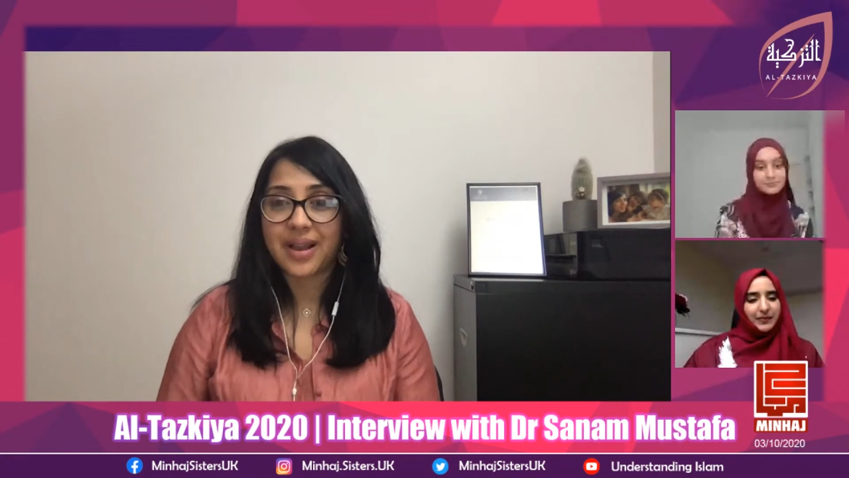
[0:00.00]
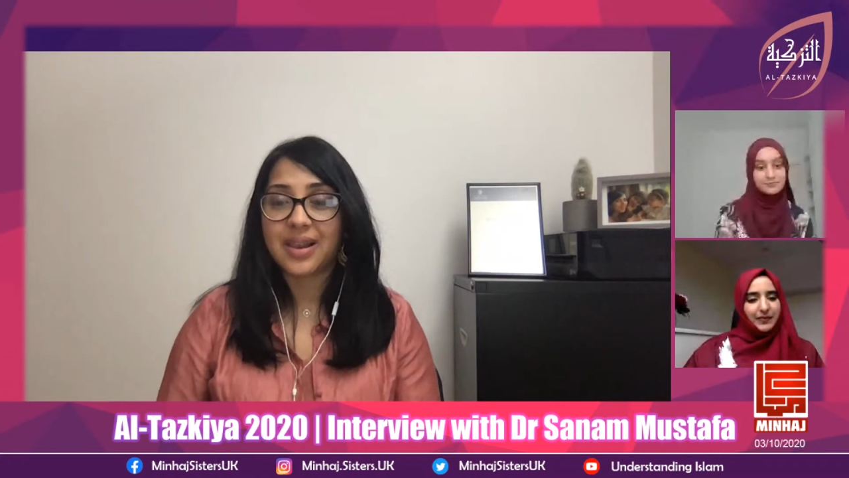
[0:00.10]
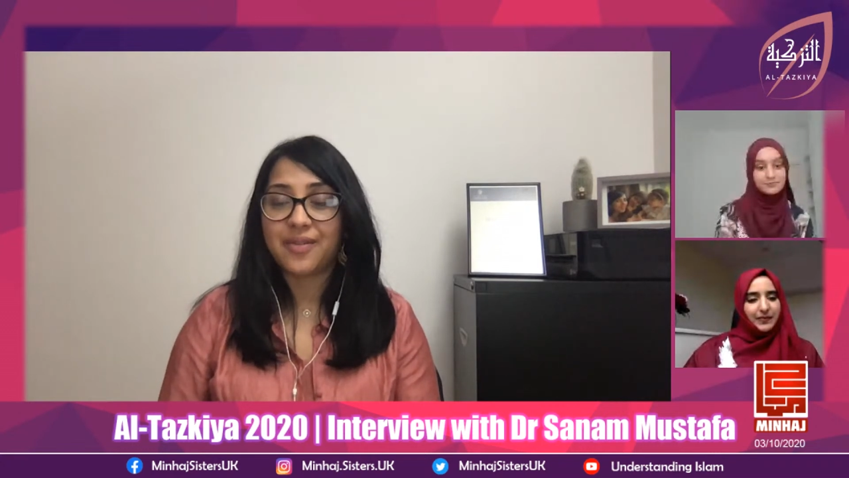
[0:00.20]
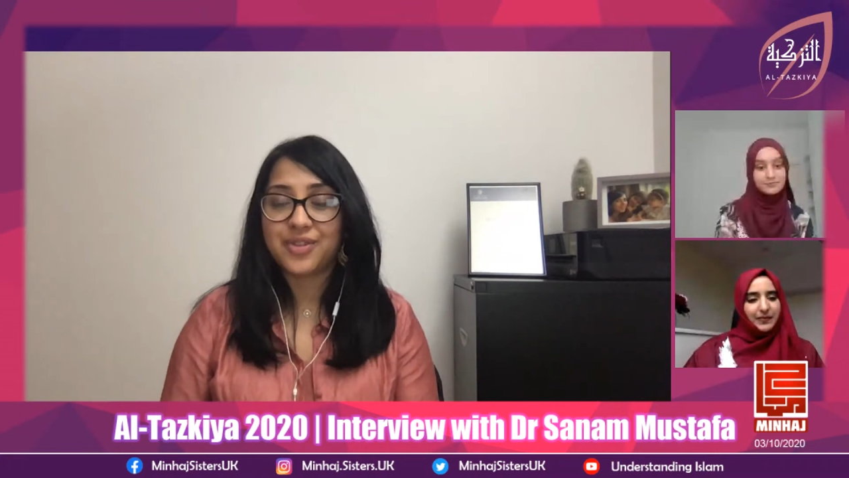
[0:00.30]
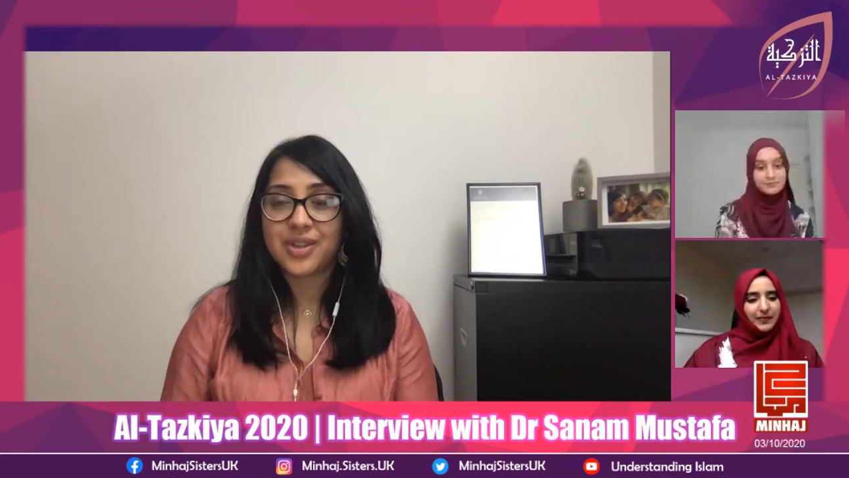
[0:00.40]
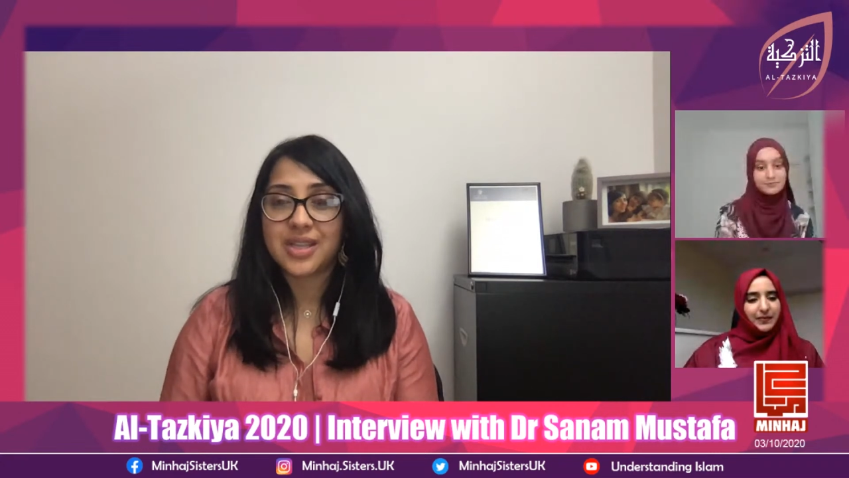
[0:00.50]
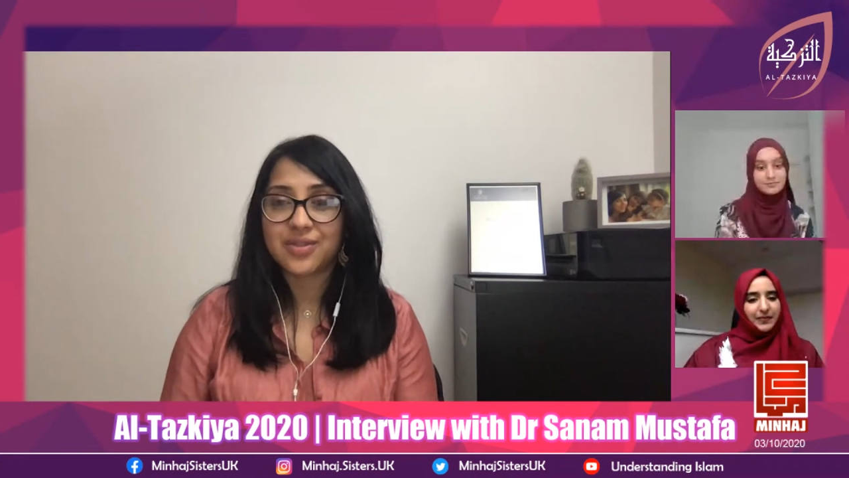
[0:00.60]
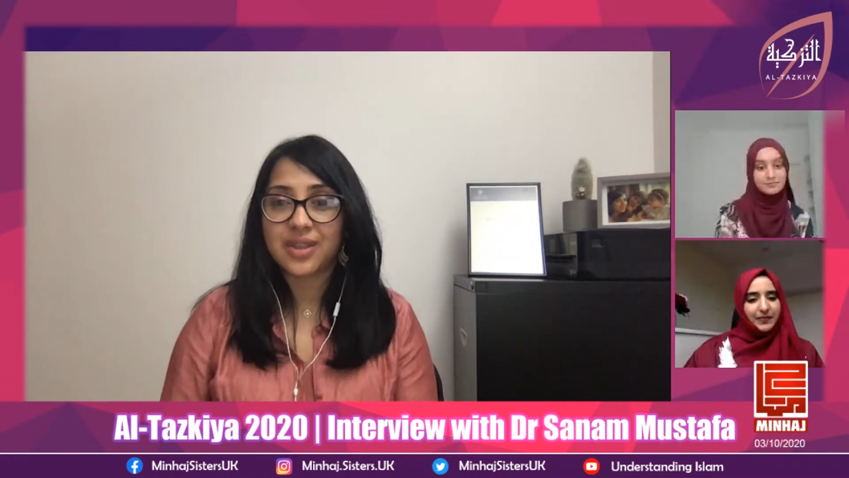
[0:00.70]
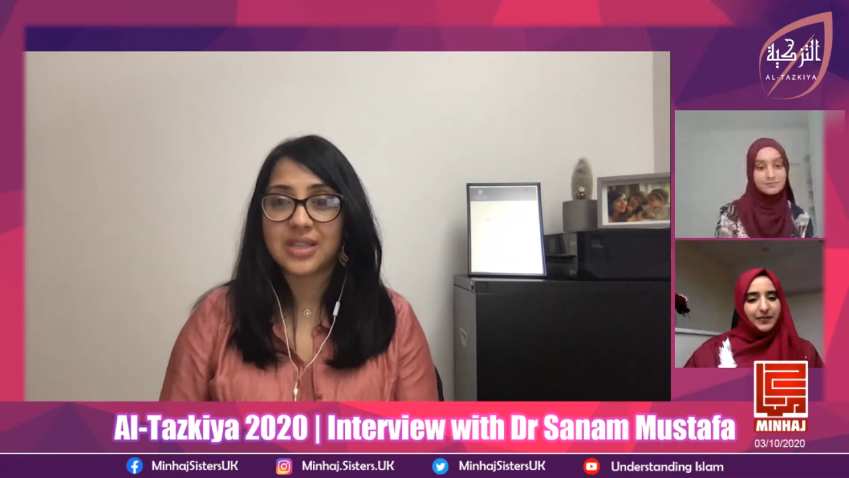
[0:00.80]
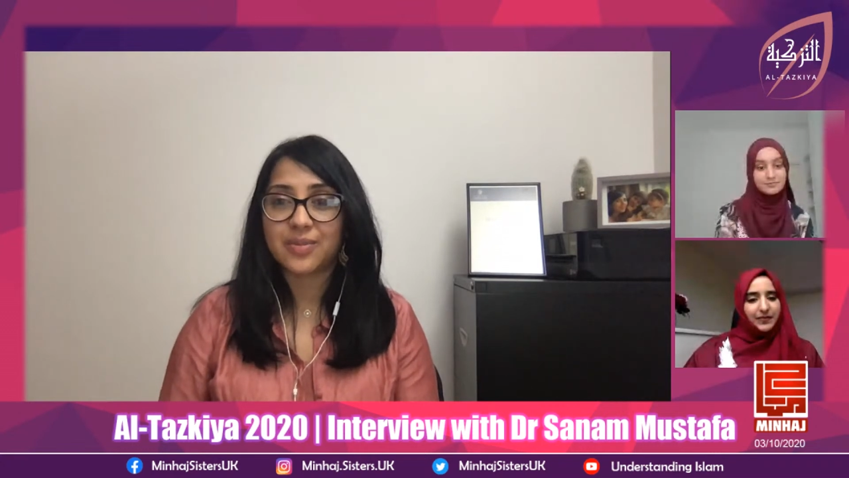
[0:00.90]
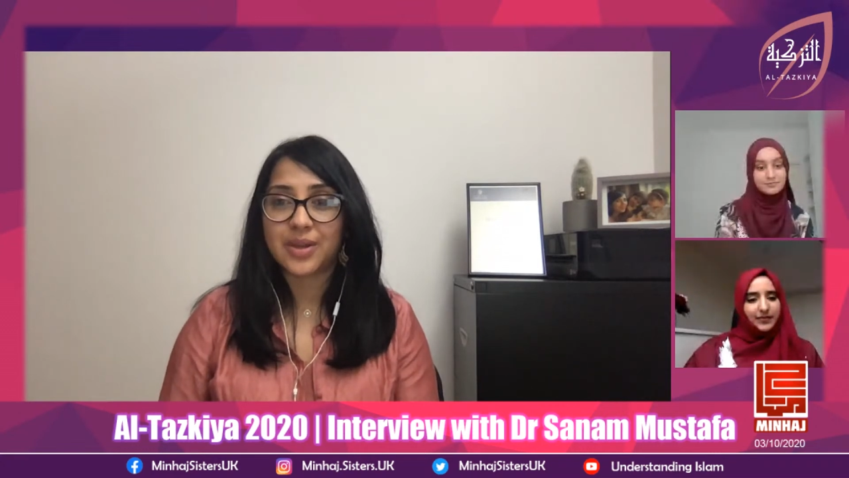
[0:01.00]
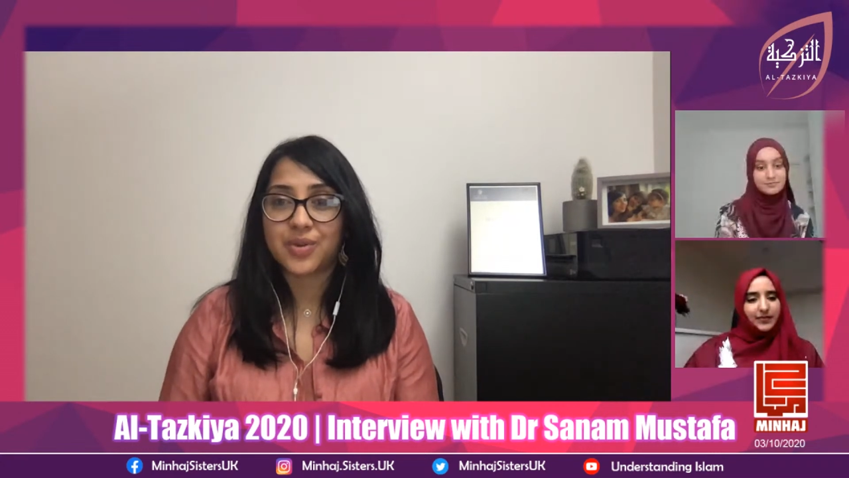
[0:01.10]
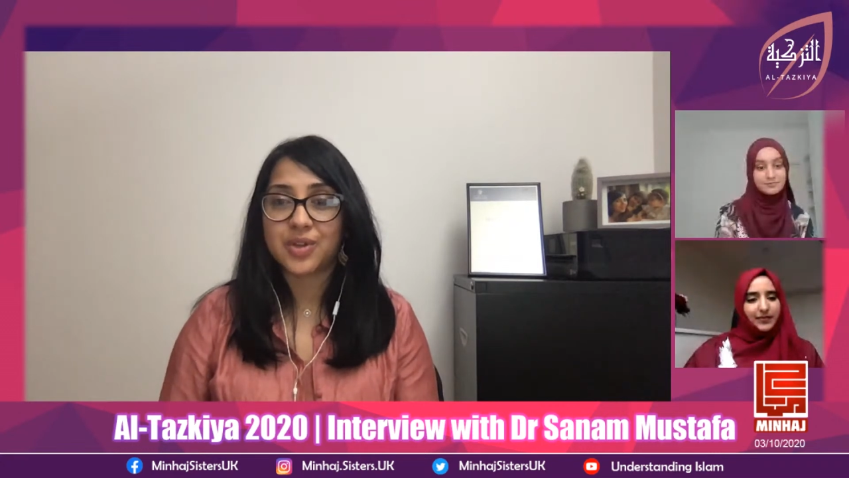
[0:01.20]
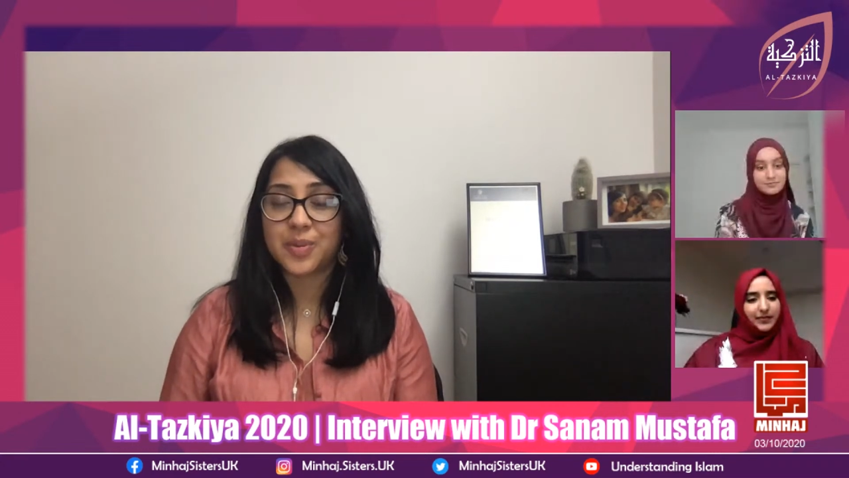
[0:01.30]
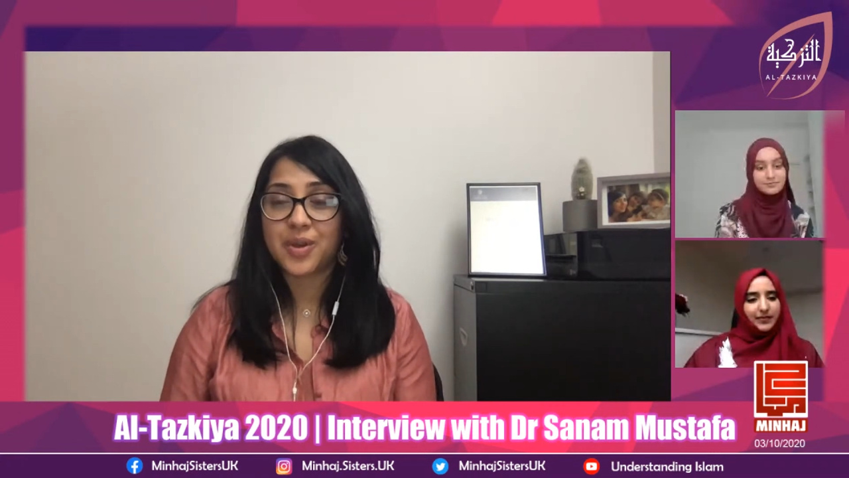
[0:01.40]
I love doing these things for my
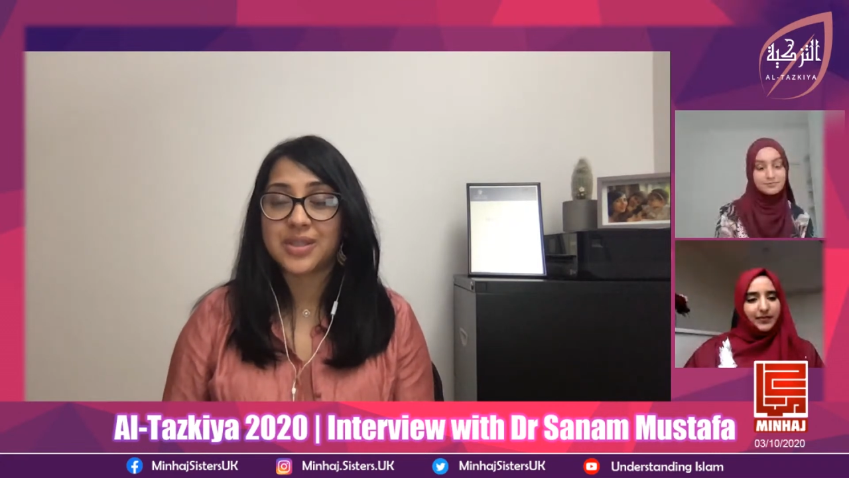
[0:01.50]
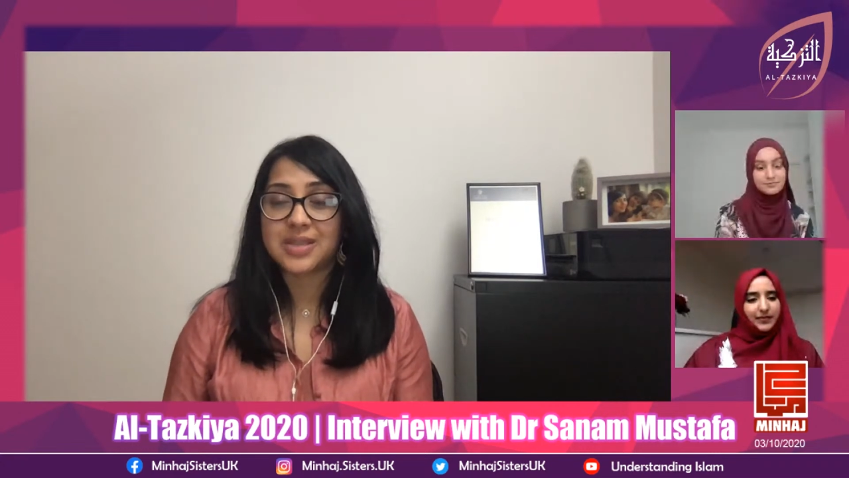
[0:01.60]
daughters because